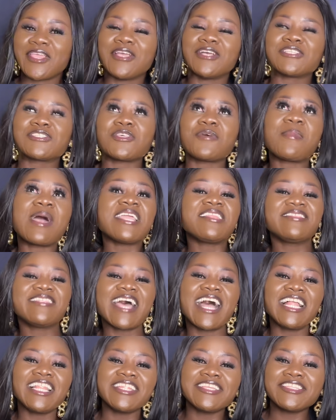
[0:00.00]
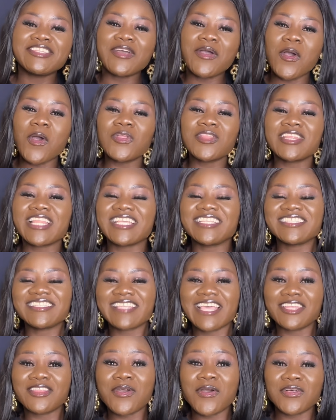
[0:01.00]
So my darling online
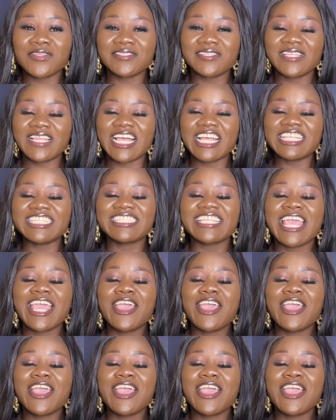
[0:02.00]
site hustlers,